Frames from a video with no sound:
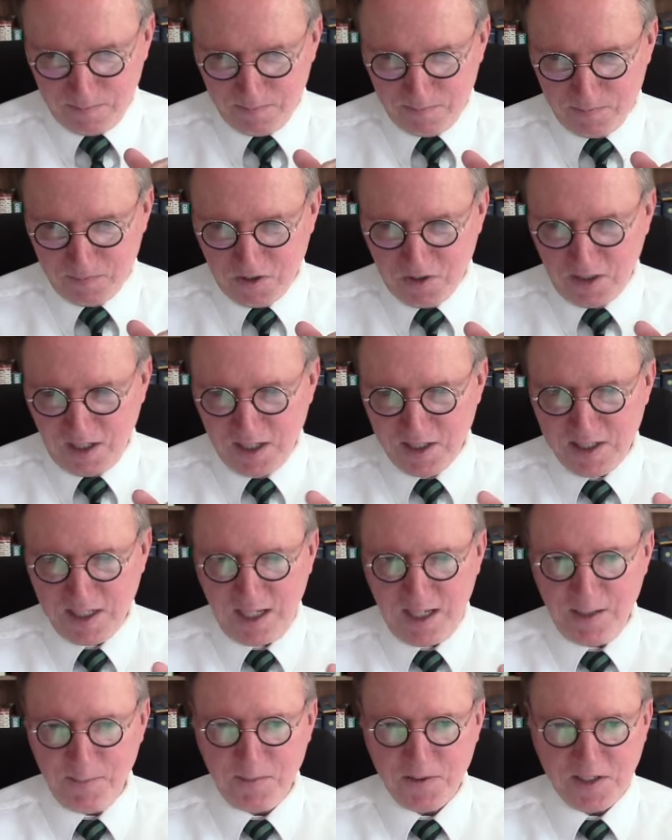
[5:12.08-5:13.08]
tries
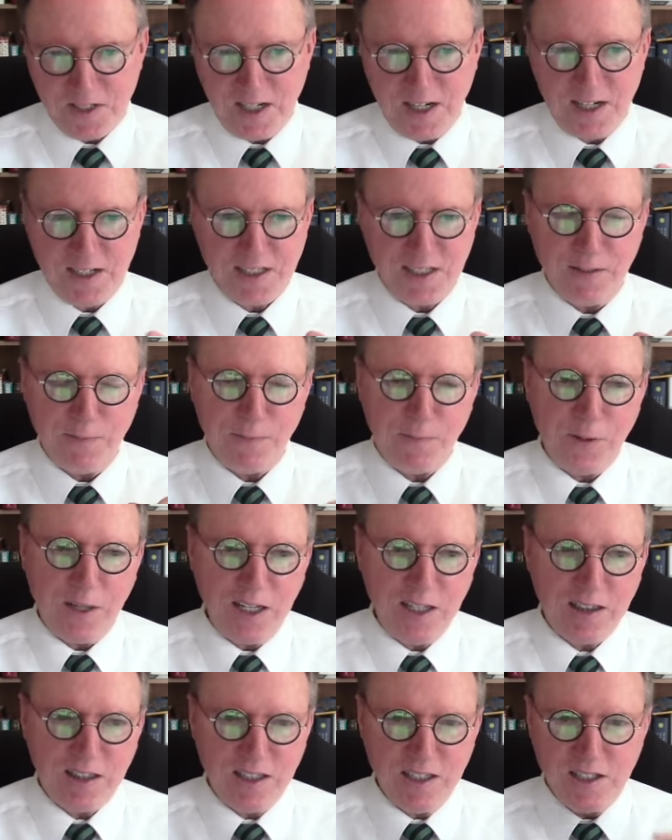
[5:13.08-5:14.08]
to emphasize that
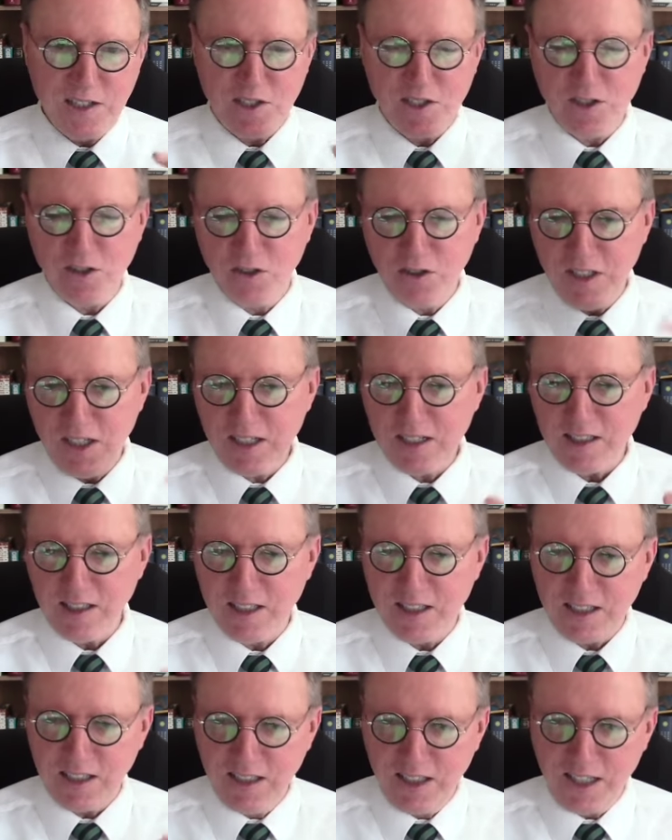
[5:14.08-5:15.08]
faith is uniquely
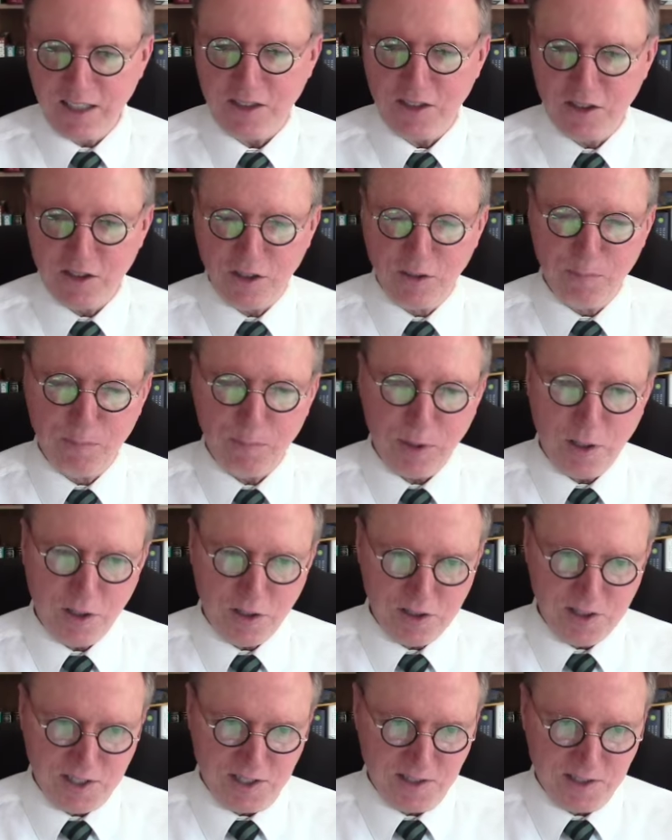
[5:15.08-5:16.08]
connected to
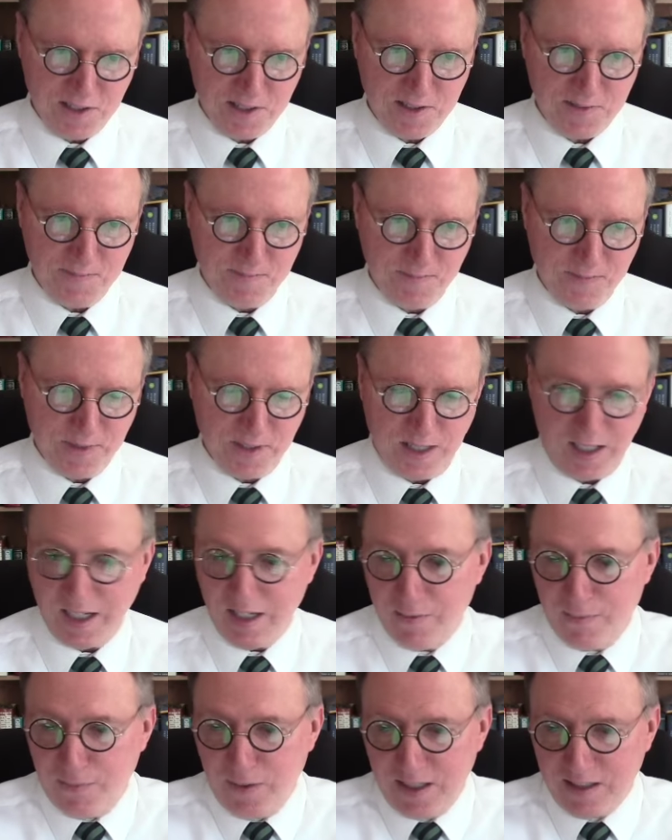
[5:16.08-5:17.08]
persons. I
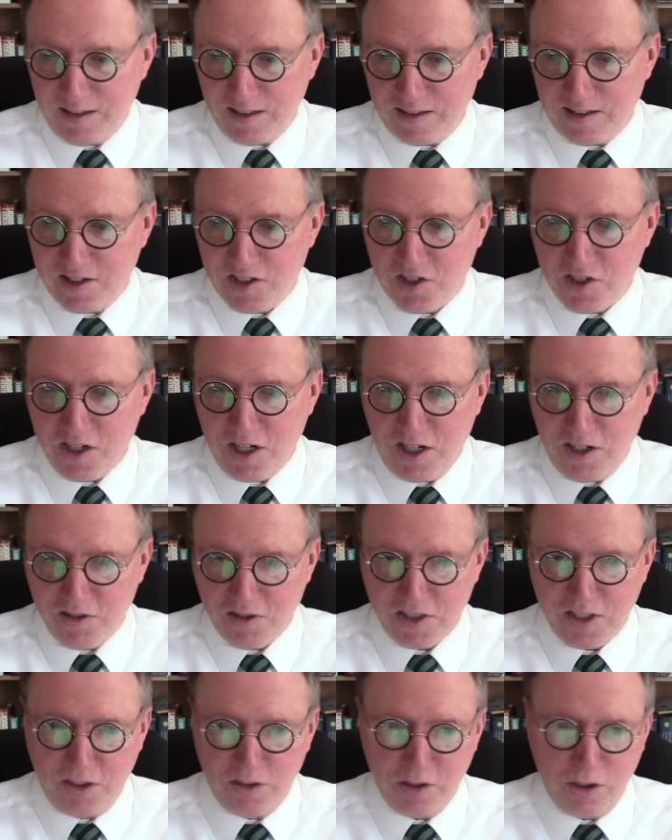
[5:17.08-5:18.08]
have faith that this chair
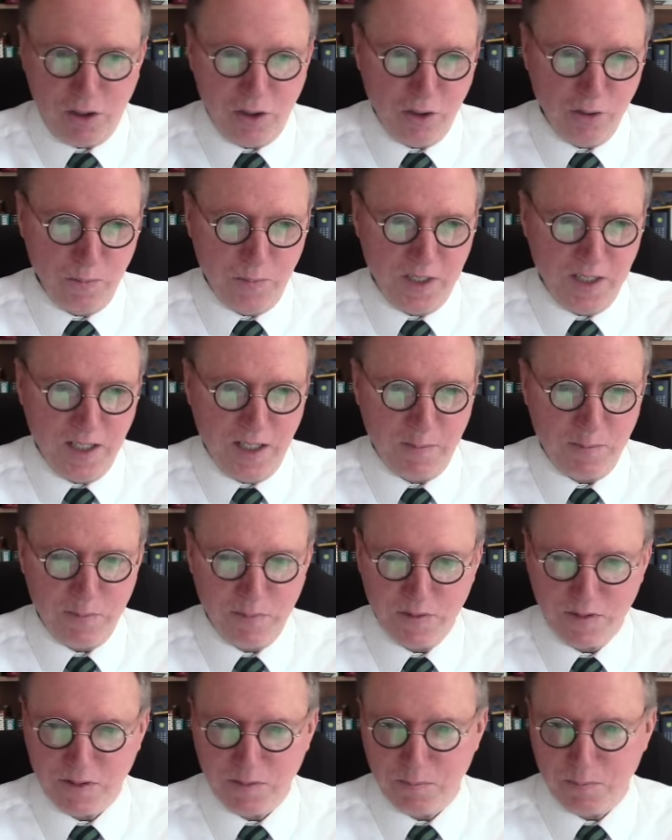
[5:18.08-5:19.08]
is going to hold me up.
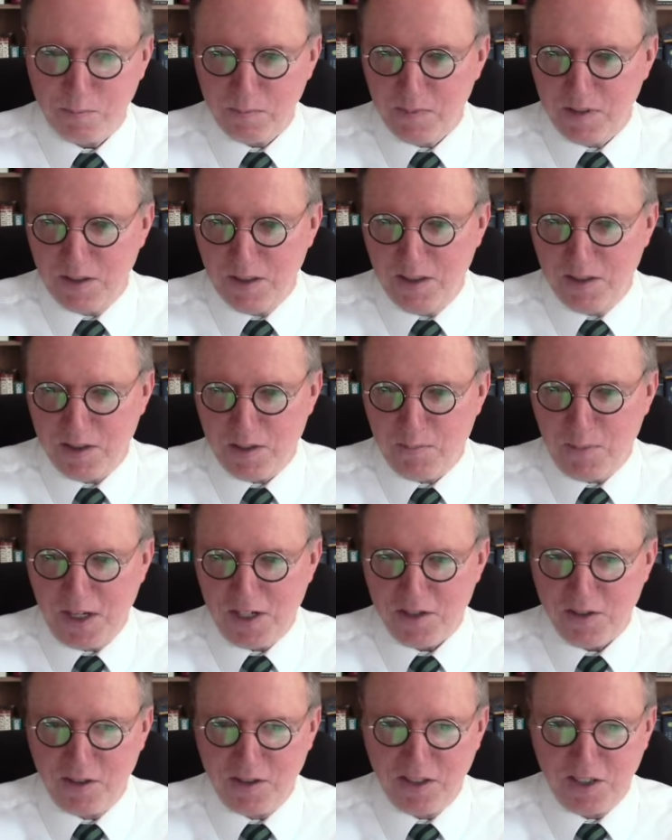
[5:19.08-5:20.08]
It's
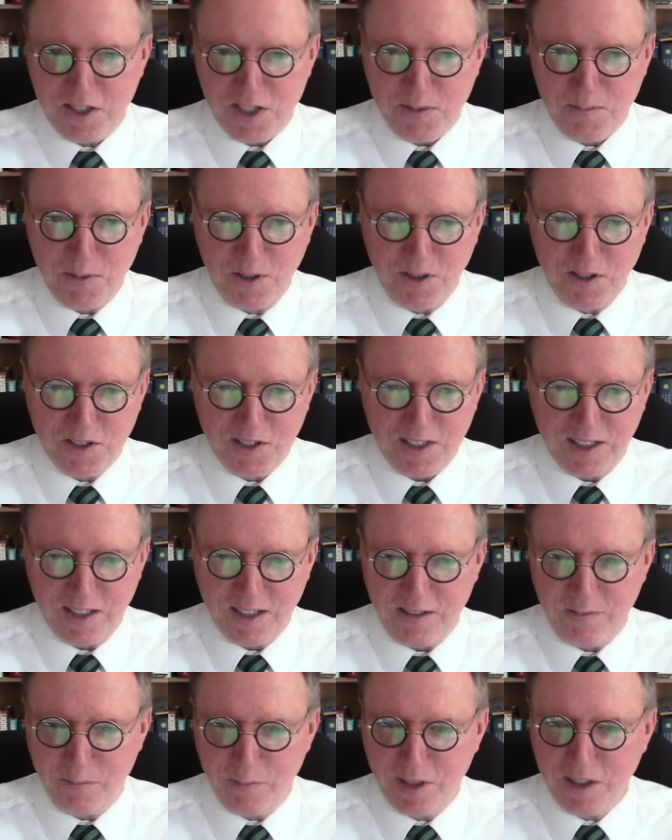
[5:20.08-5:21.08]
based on experience that
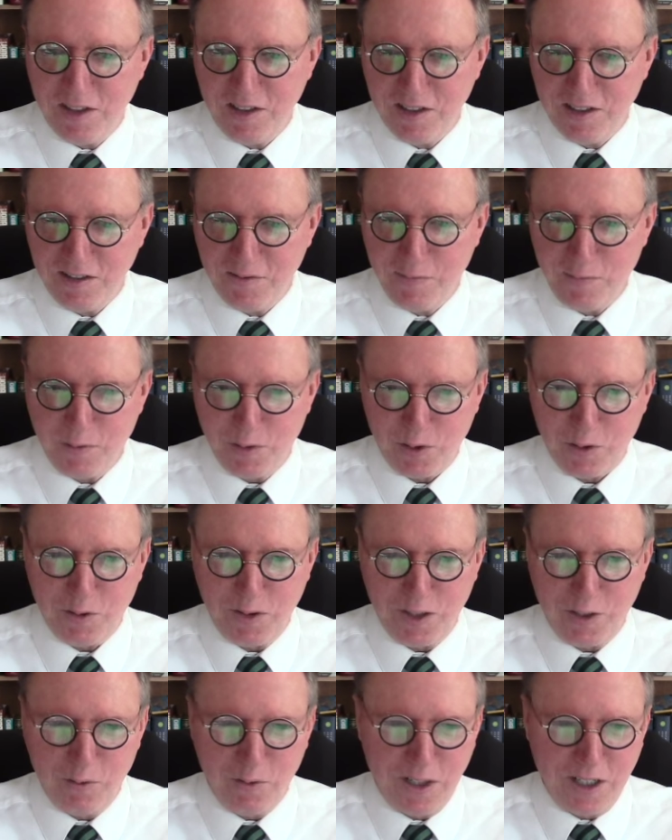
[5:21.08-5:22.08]
I've been in for
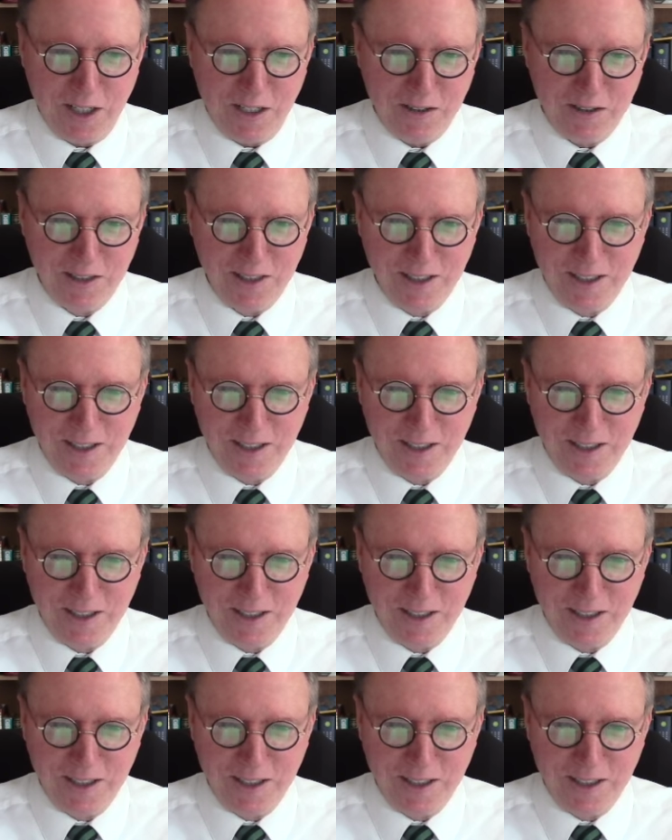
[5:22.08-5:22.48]
quite a while.